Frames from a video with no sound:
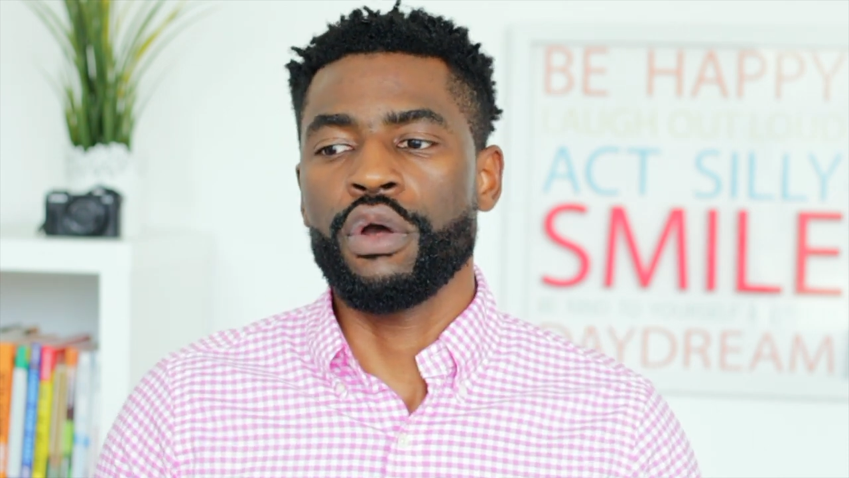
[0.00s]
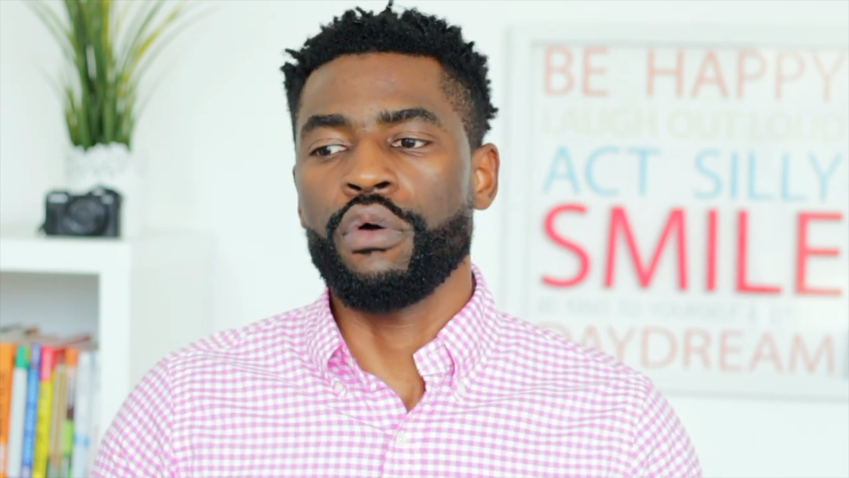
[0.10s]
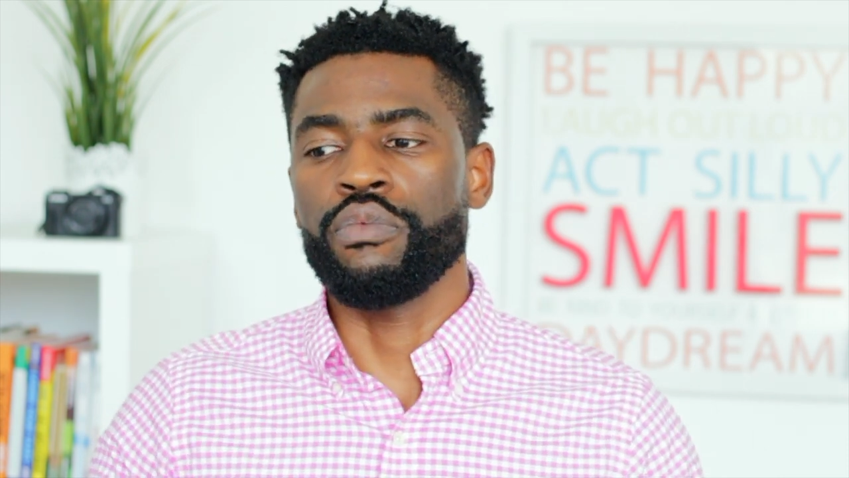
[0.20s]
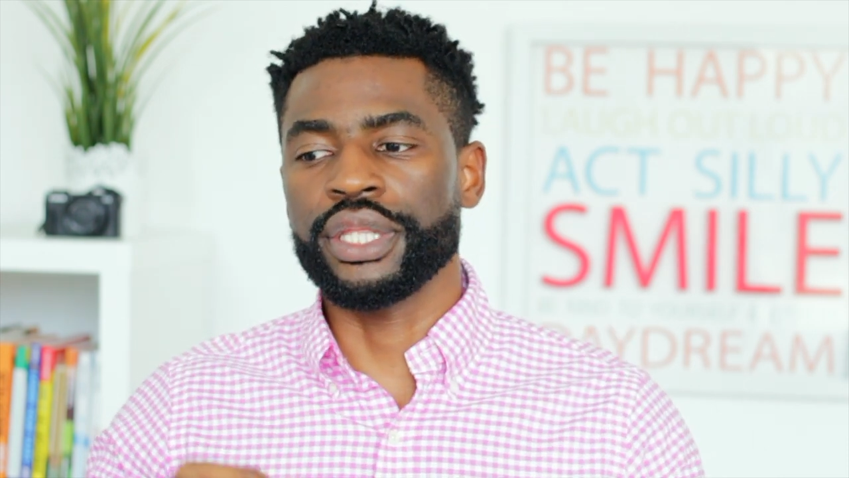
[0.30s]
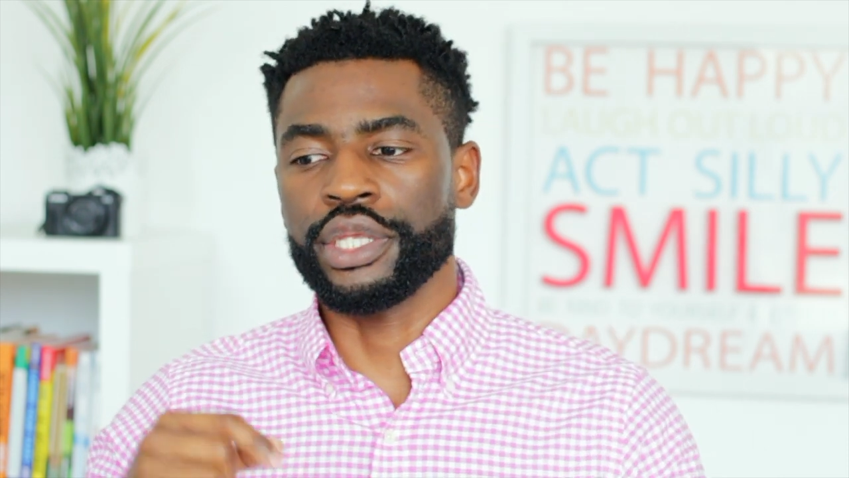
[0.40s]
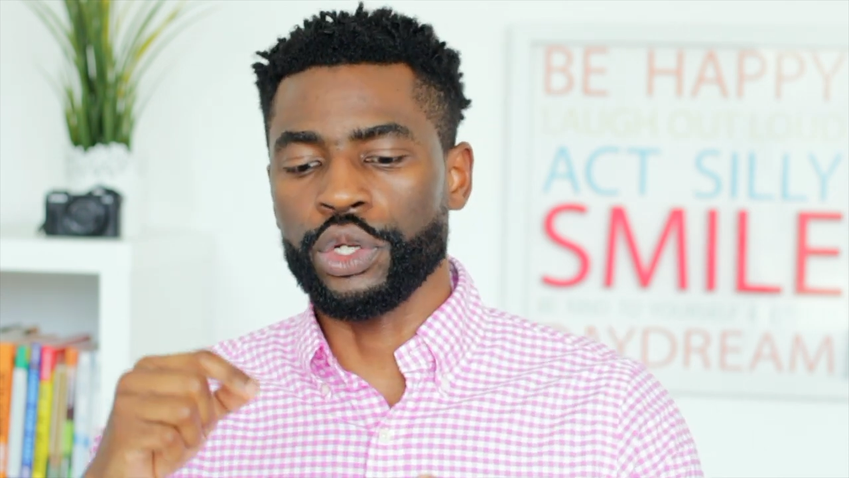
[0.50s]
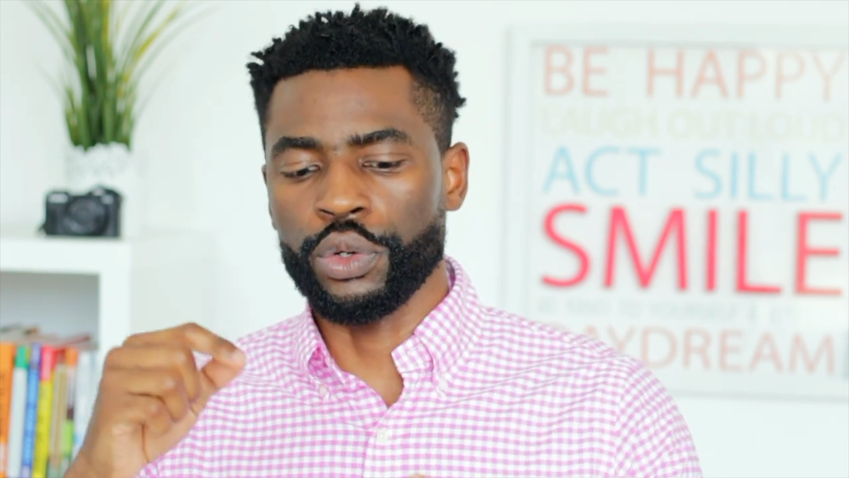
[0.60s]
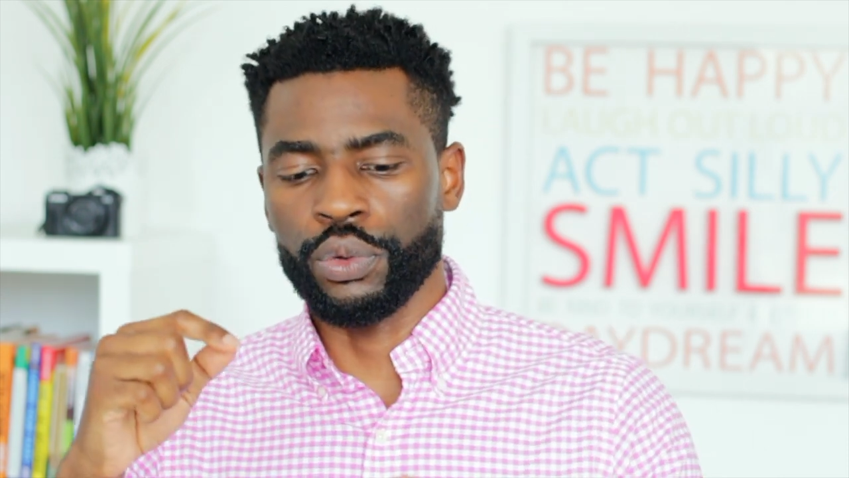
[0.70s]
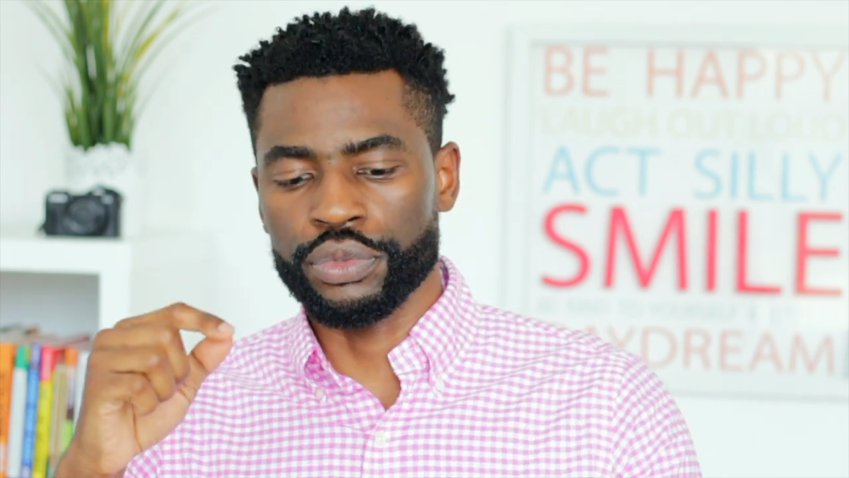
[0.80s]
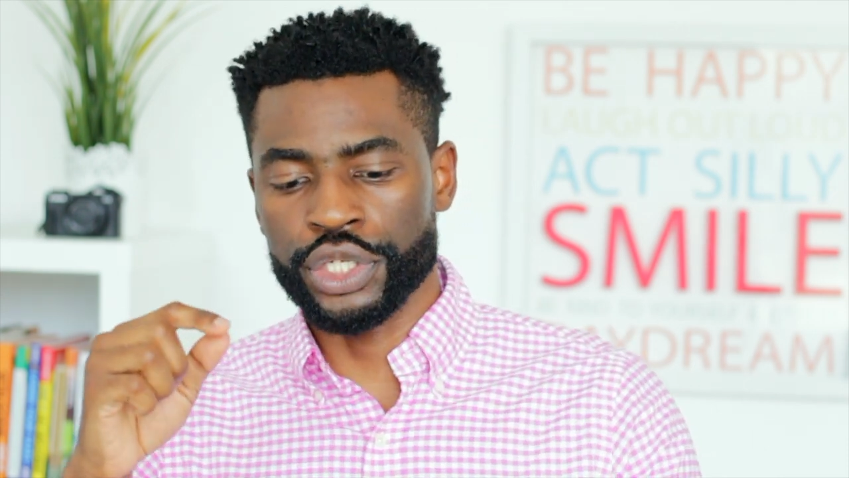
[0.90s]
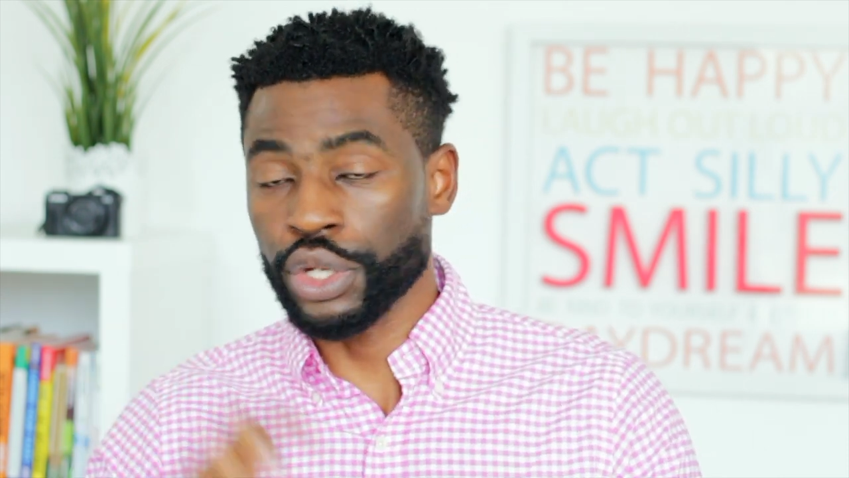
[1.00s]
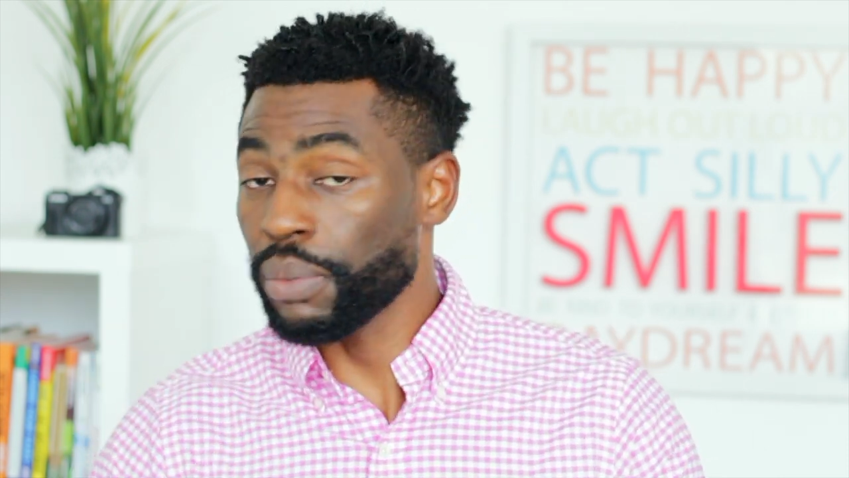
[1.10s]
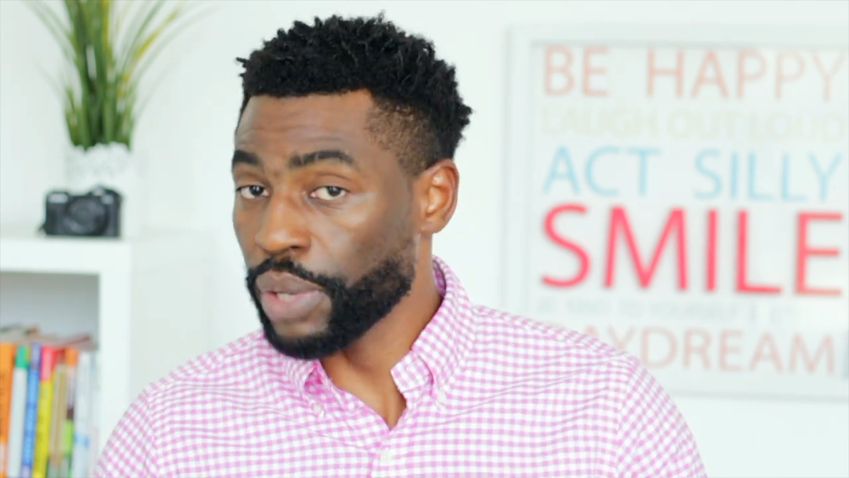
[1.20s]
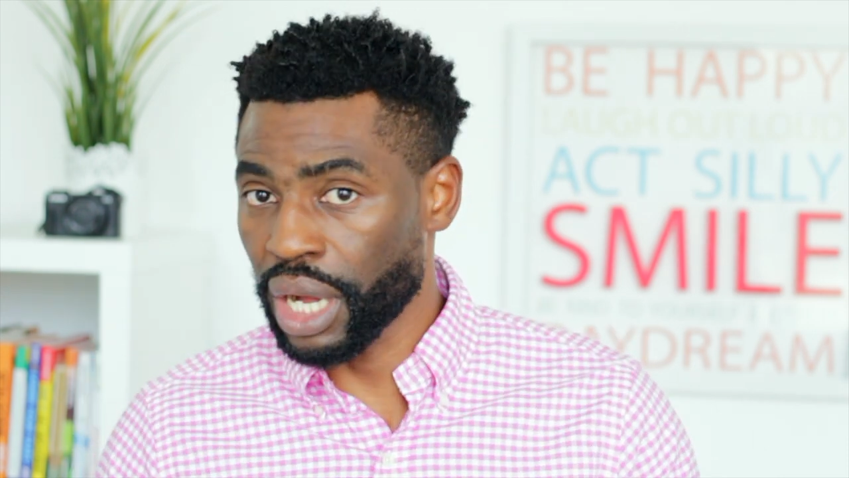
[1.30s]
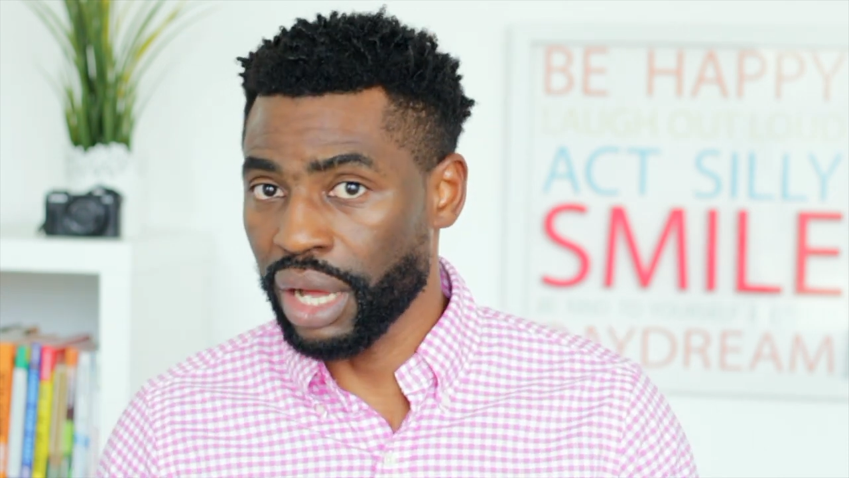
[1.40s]
with, you know,
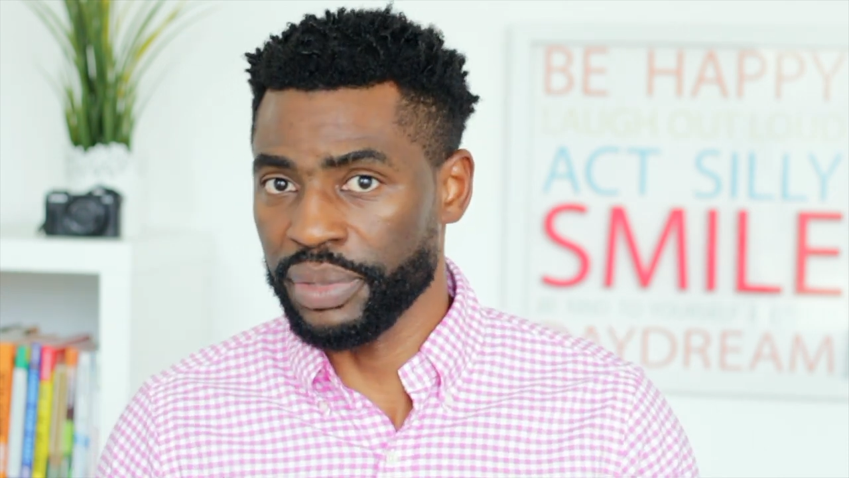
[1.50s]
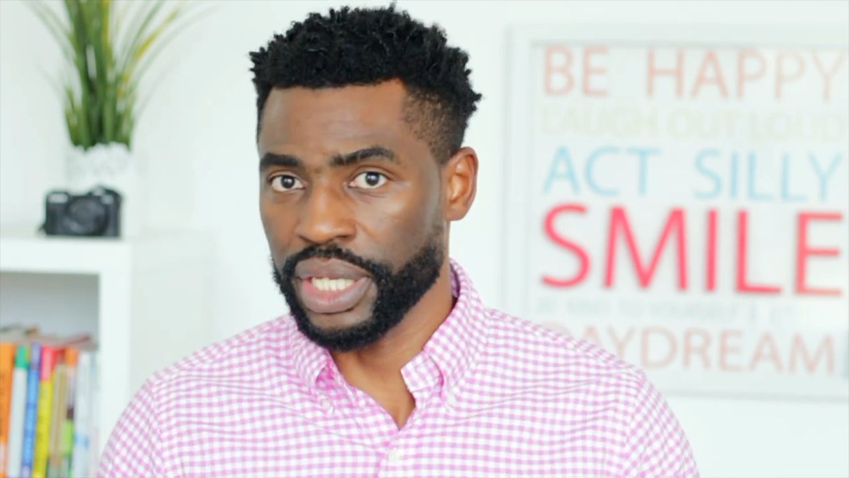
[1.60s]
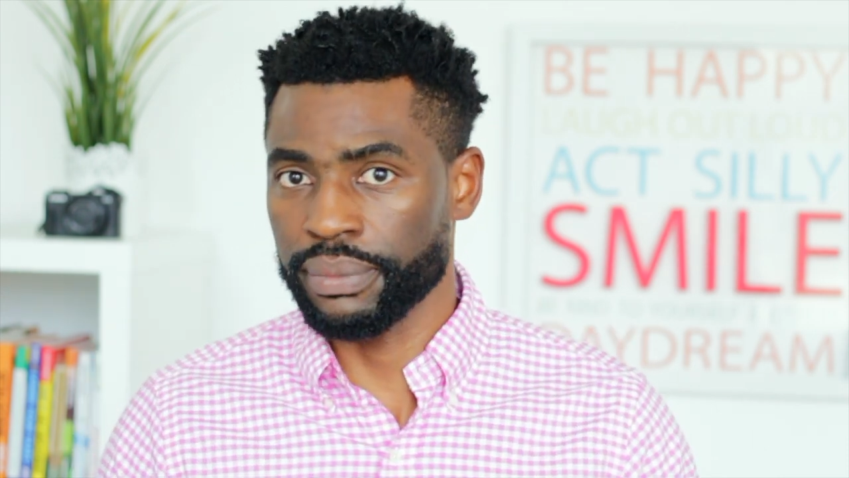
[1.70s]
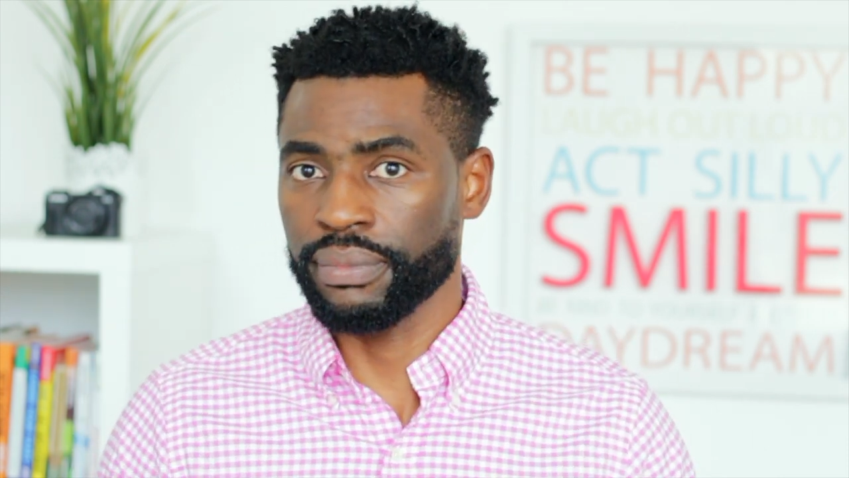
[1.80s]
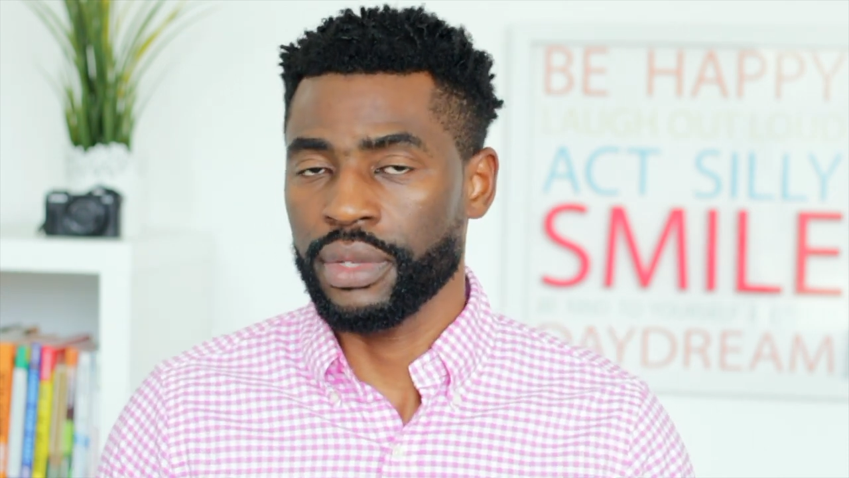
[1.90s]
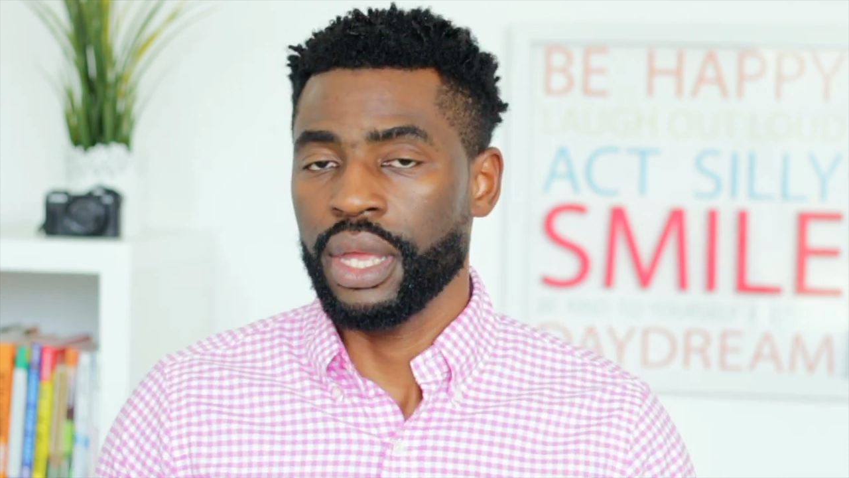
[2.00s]
summer coming,